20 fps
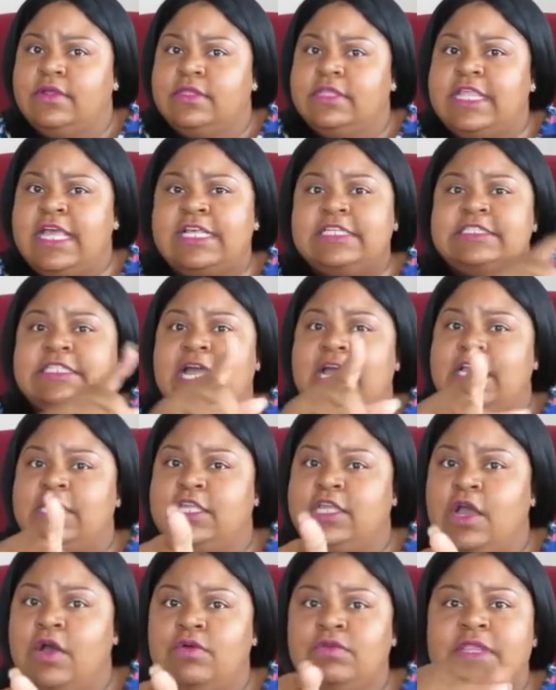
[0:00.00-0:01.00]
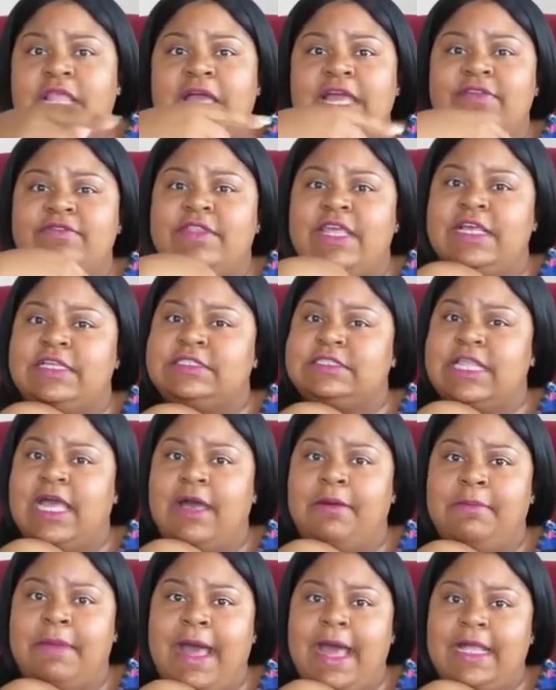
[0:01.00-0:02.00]
That's not your life. That's
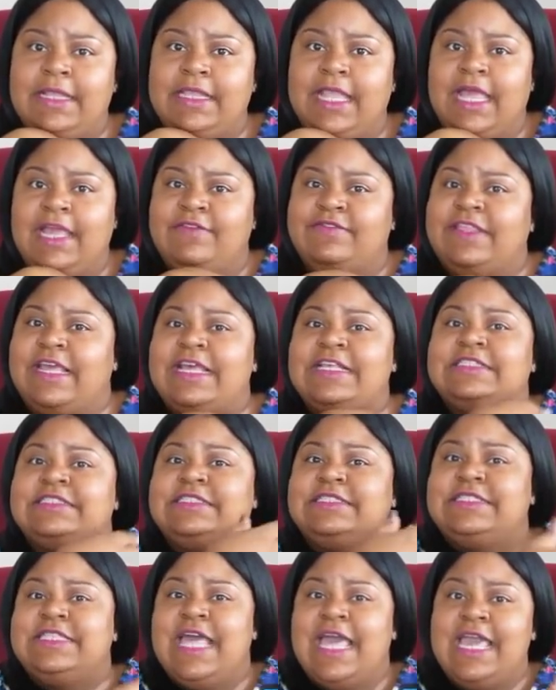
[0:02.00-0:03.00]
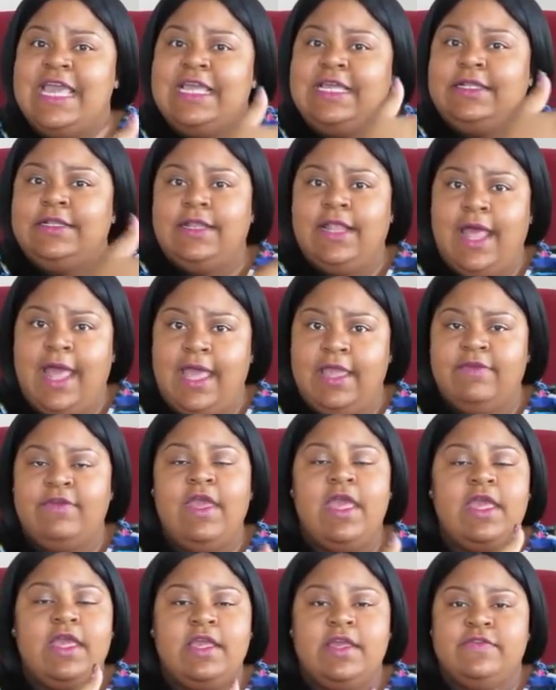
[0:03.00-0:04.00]
not my life. That's their life.
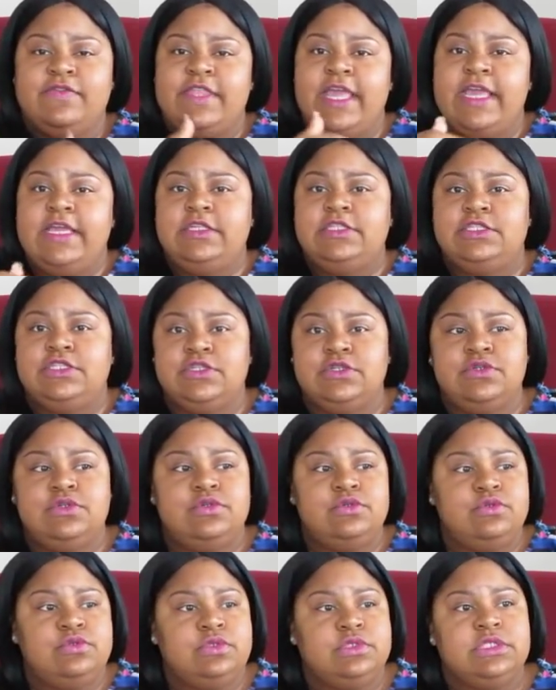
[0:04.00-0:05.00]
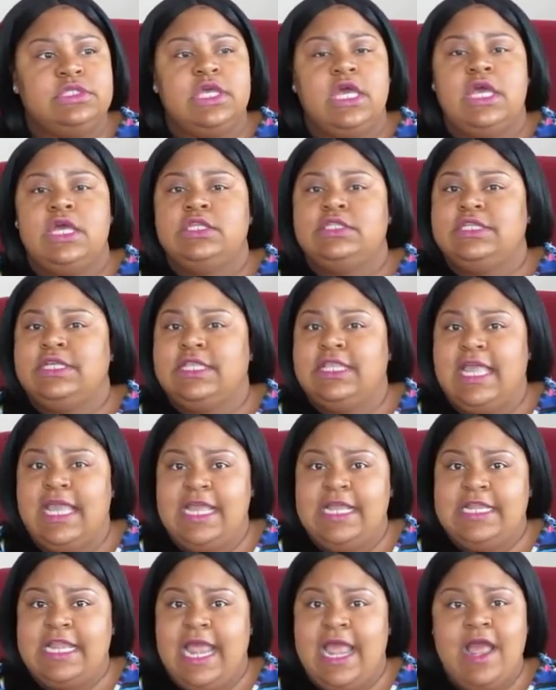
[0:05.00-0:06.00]
If they choose to
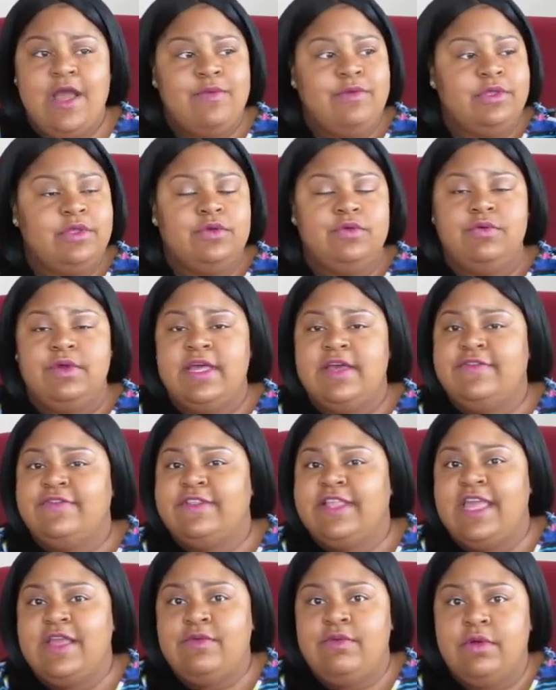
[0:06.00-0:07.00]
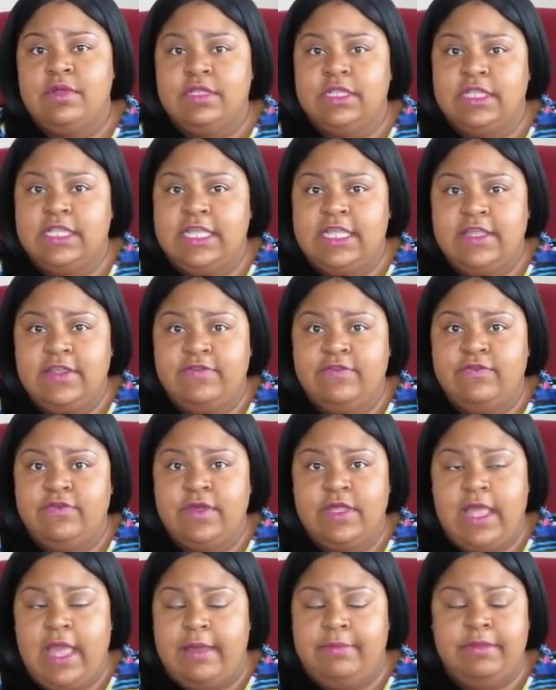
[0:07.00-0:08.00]
lay down with whoever they want to live
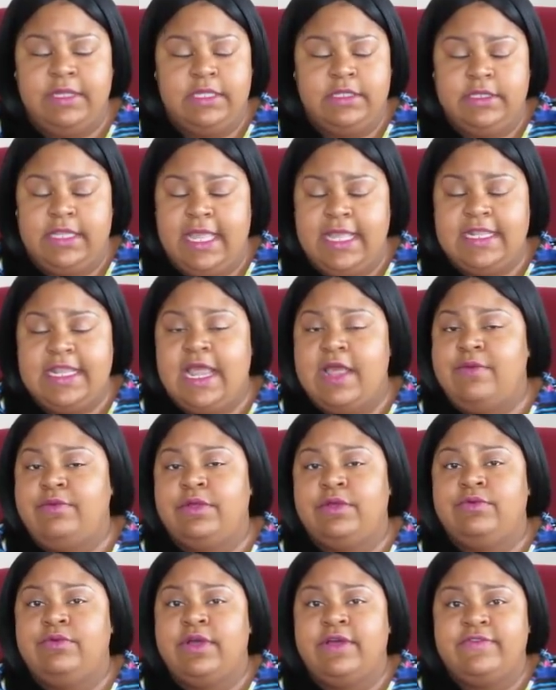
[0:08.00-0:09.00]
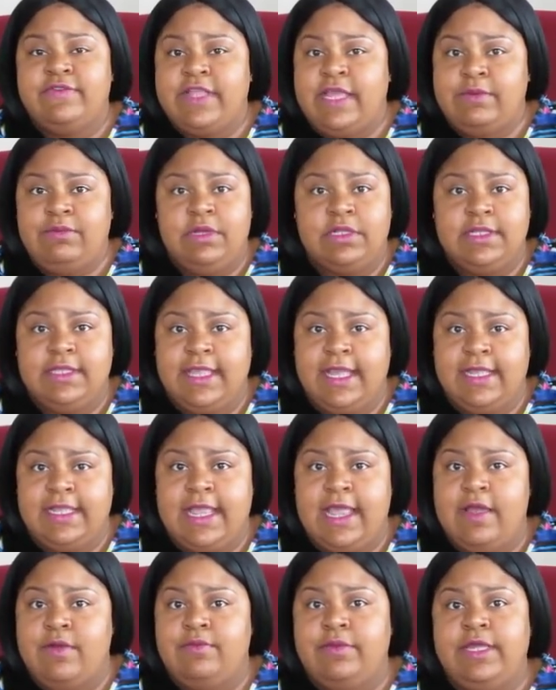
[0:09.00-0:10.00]
with, lay down with whoever they want to lay
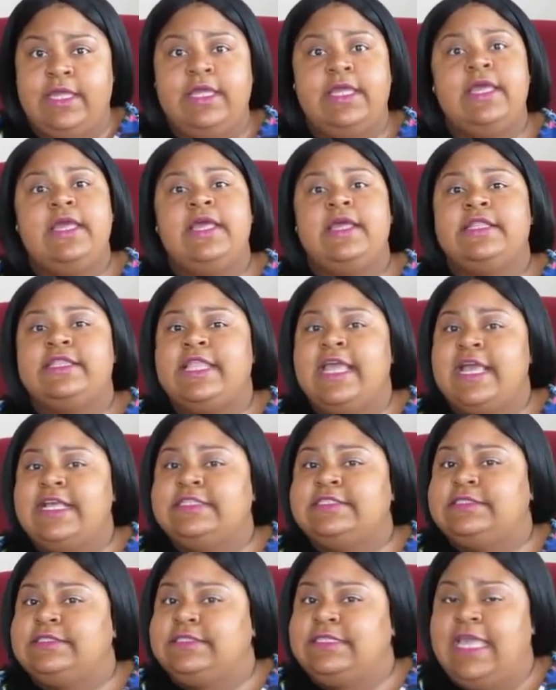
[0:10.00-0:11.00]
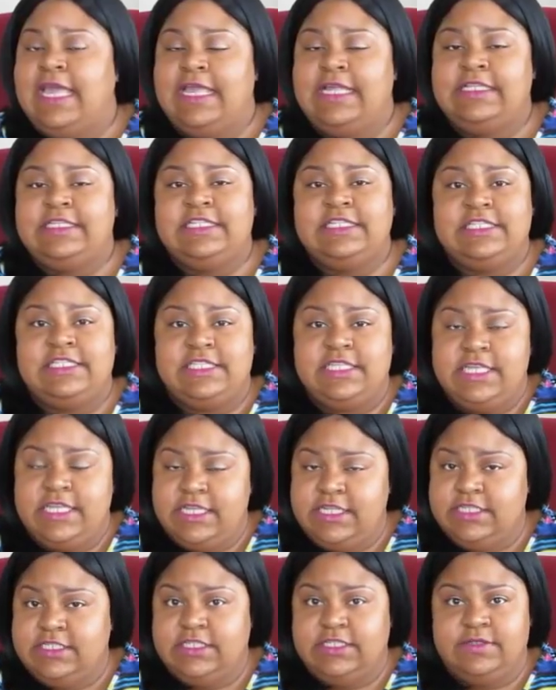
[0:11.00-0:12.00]
down with, that's their
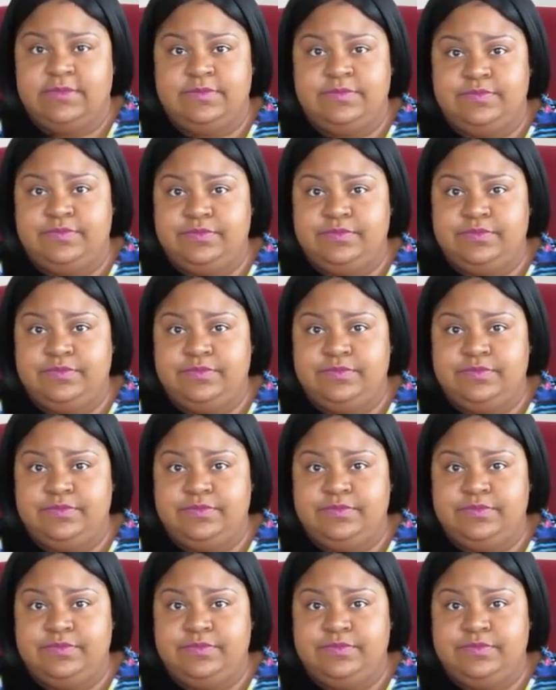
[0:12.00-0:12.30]
decision.